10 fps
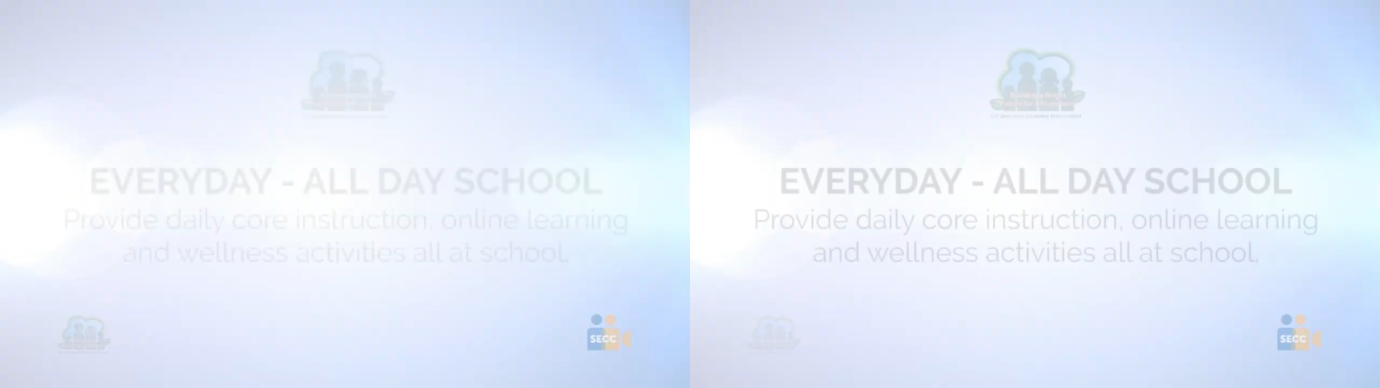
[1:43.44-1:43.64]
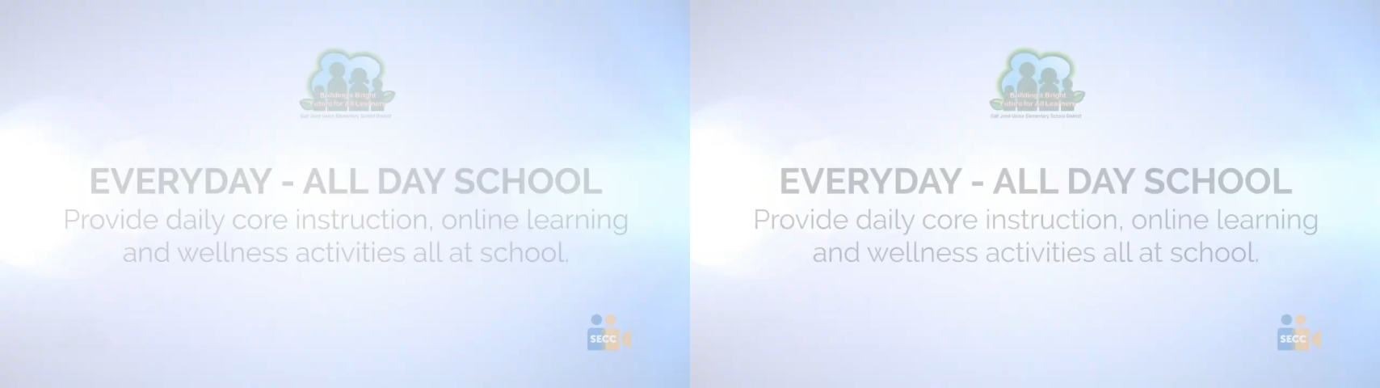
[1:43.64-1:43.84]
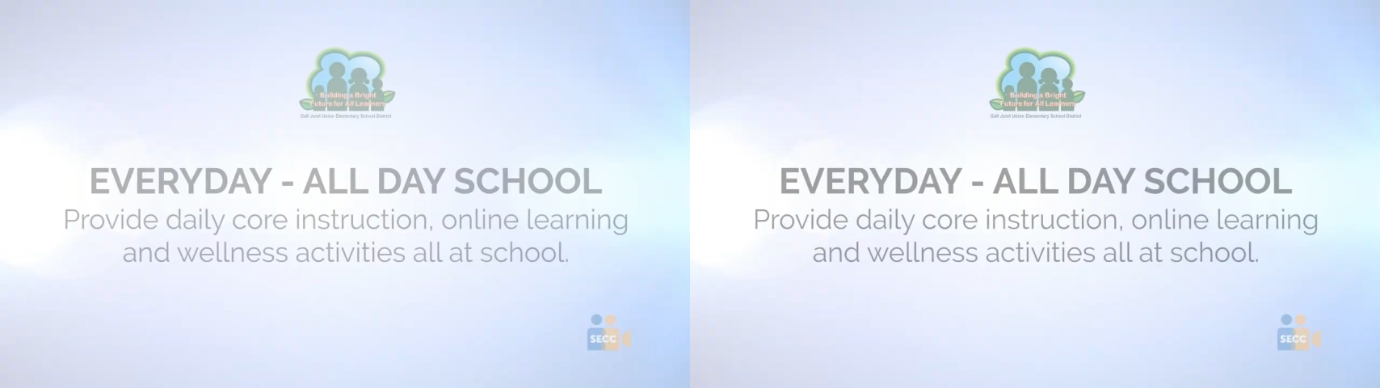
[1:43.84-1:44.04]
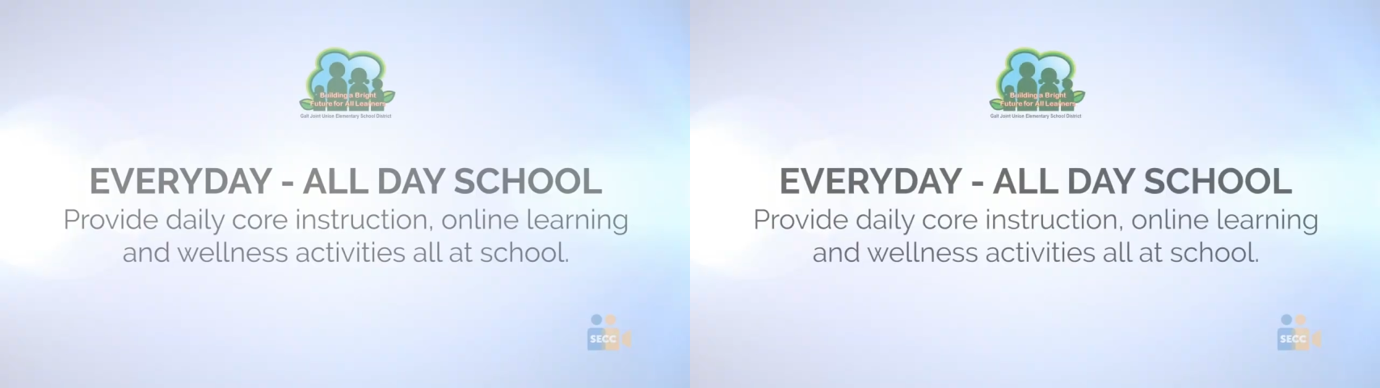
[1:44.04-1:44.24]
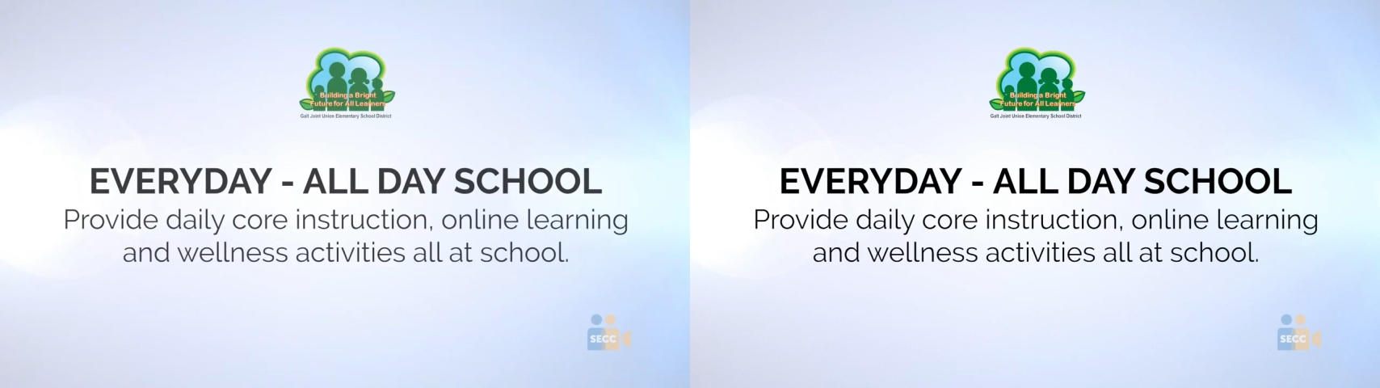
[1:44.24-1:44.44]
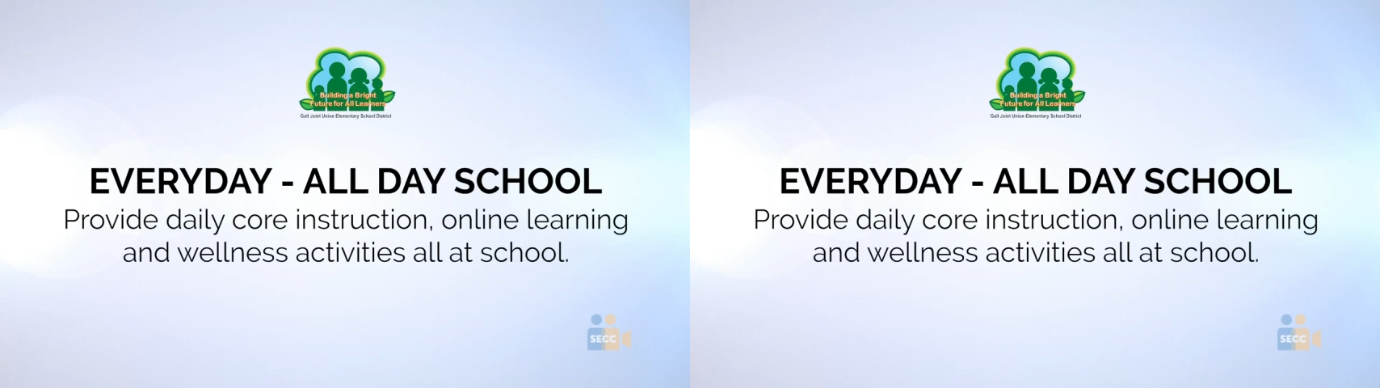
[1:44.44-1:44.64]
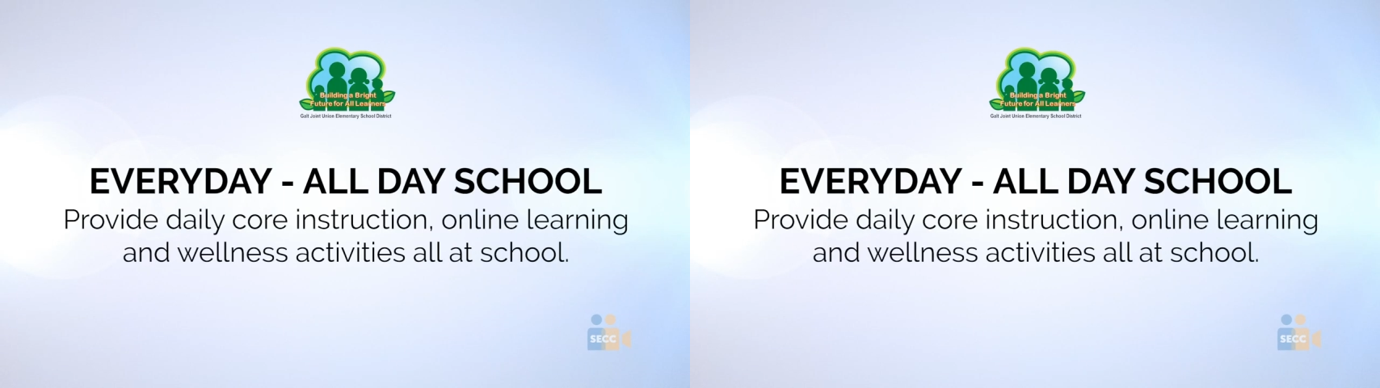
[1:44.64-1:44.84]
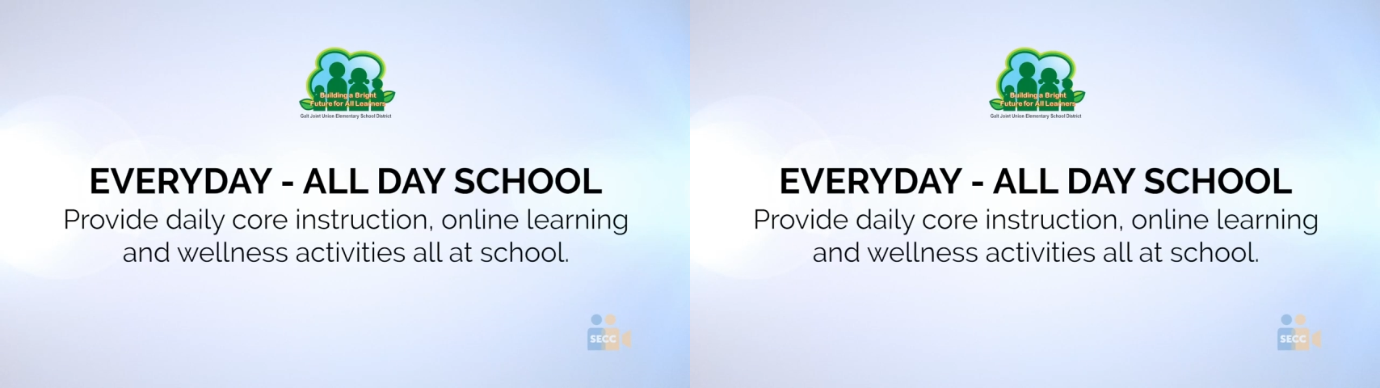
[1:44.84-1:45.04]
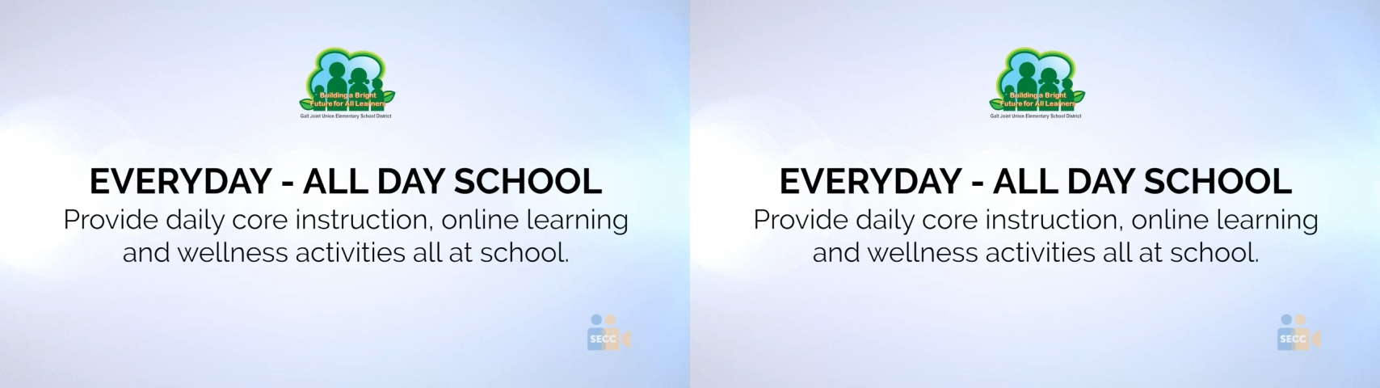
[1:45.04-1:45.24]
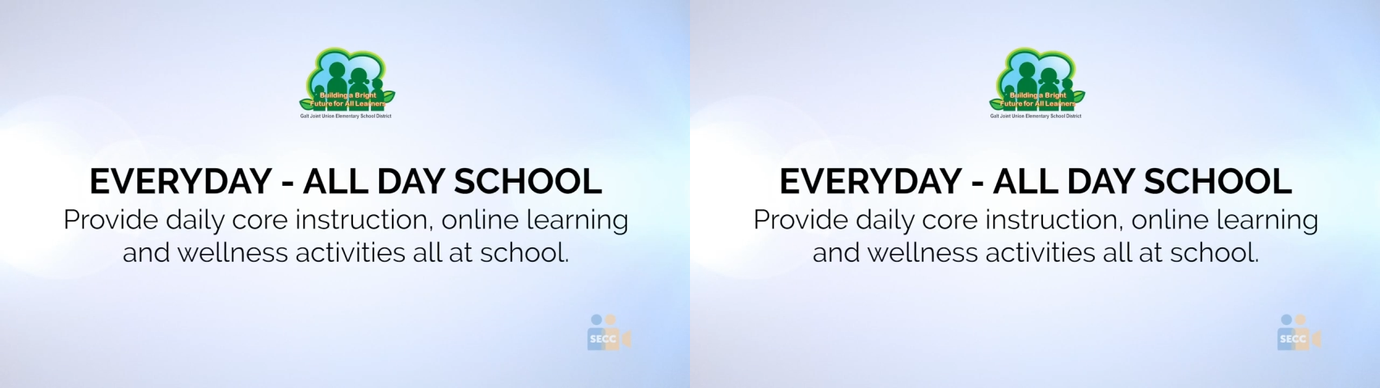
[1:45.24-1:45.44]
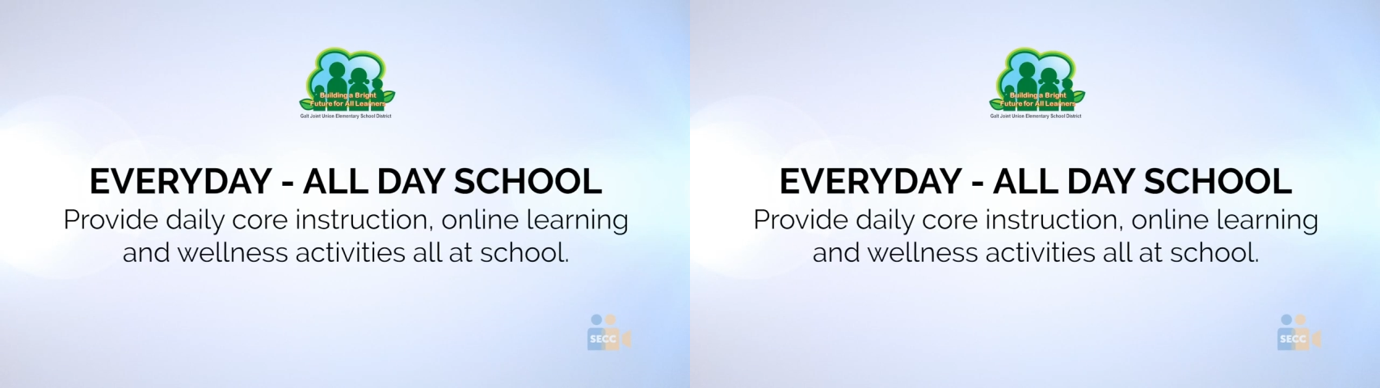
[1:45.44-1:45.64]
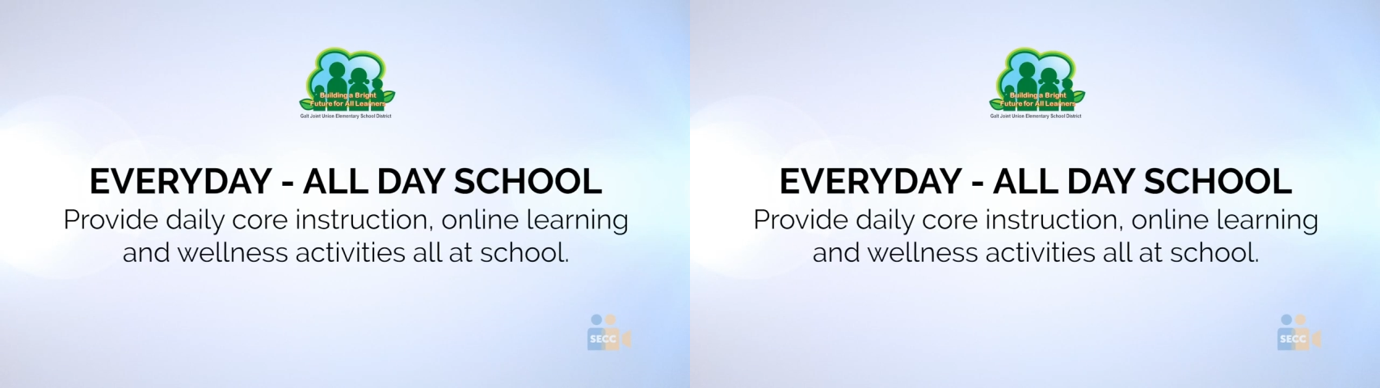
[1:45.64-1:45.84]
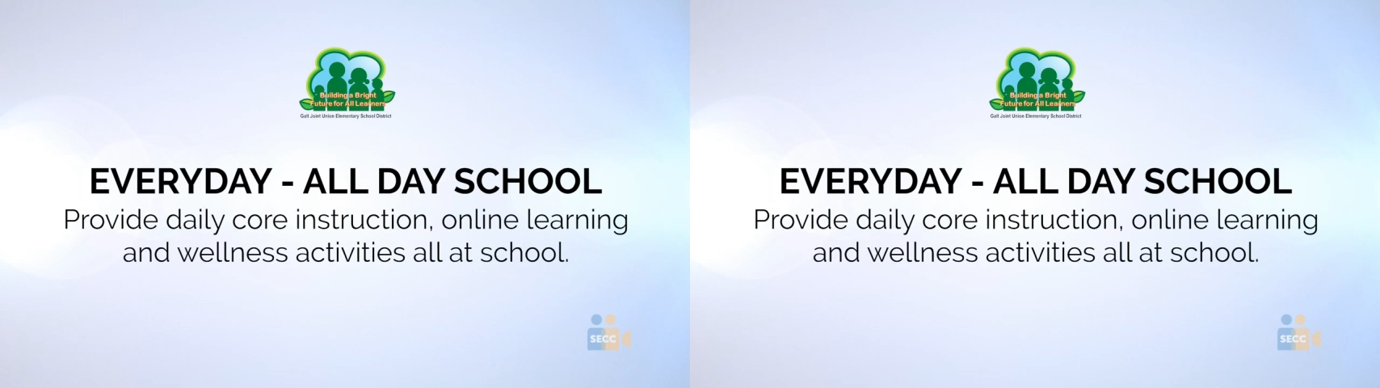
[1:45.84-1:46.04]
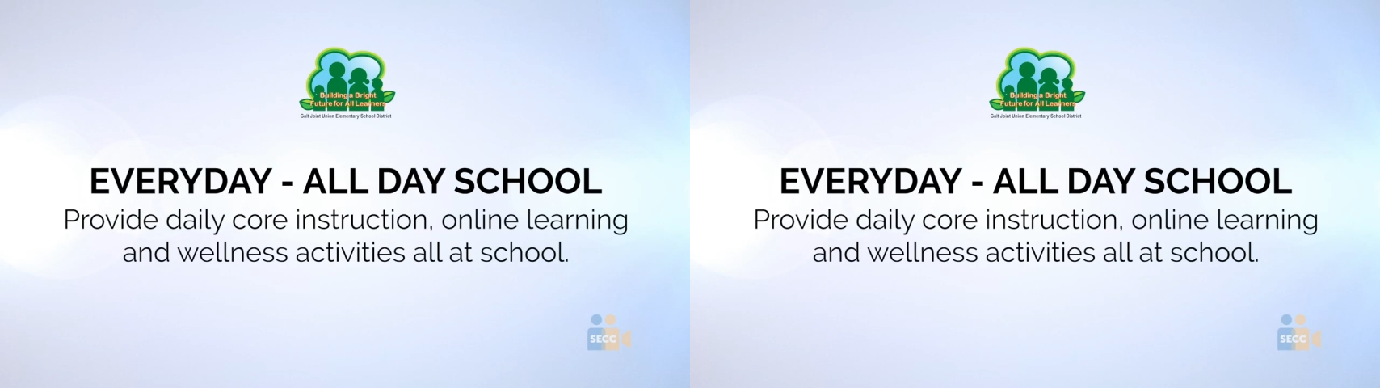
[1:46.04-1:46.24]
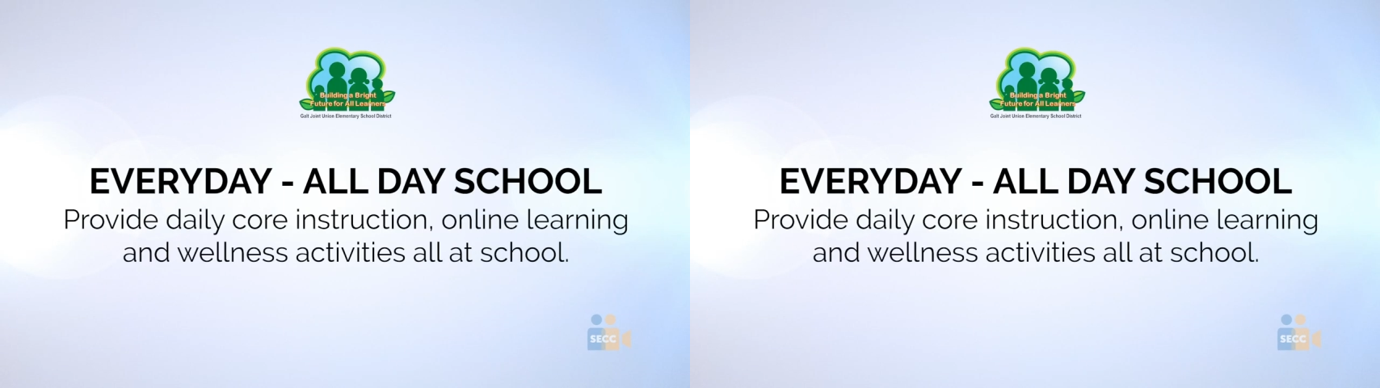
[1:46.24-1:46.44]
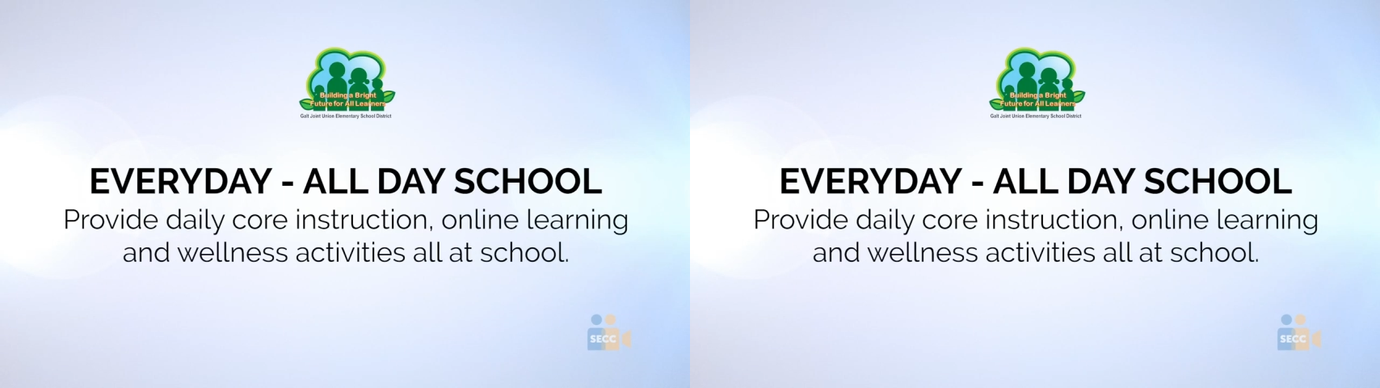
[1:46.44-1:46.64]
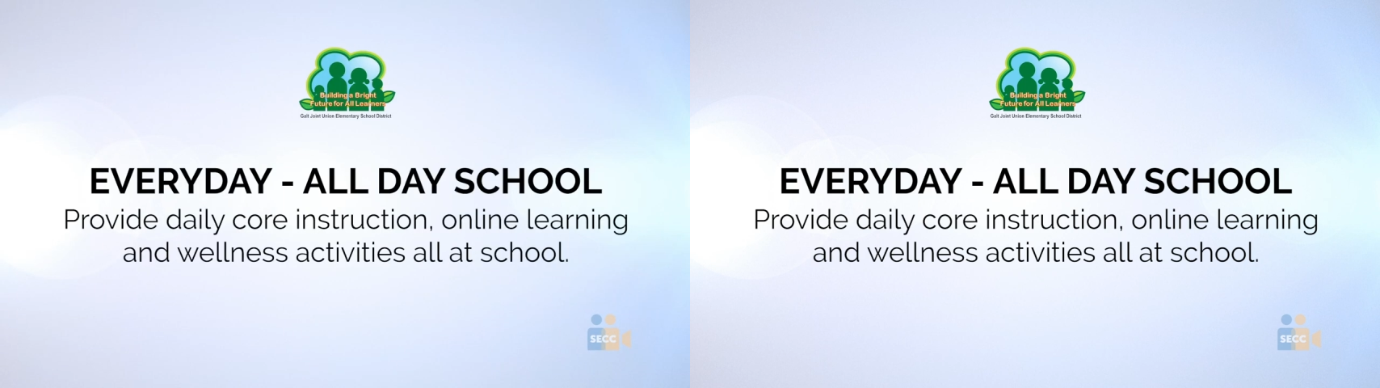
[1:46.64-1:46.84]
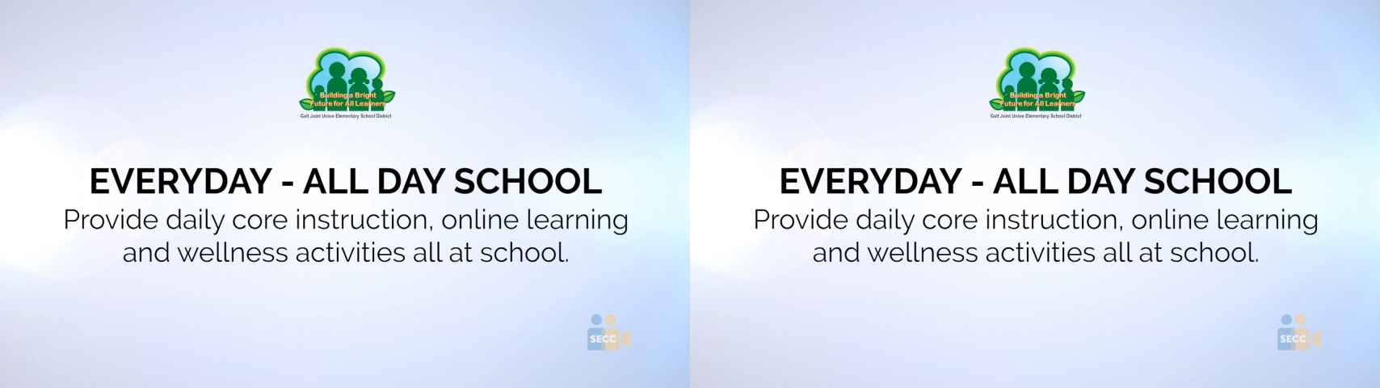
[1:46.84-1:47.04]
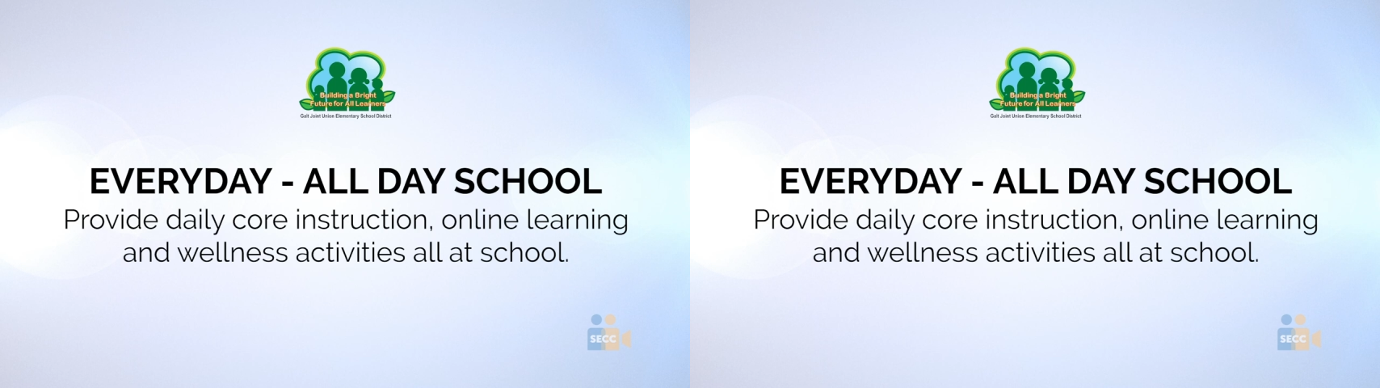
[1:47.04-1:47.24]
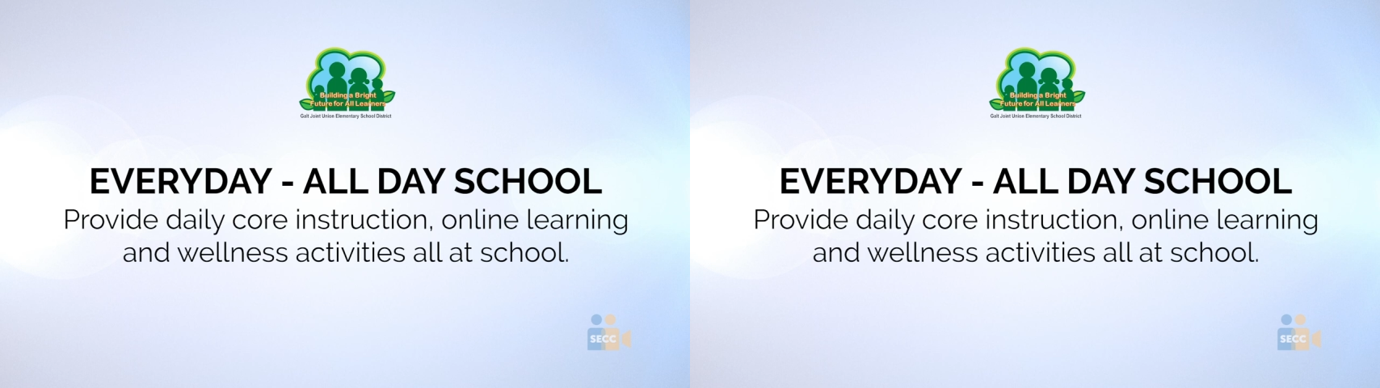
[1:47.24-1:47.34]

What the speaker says: [unreadable: no face in view]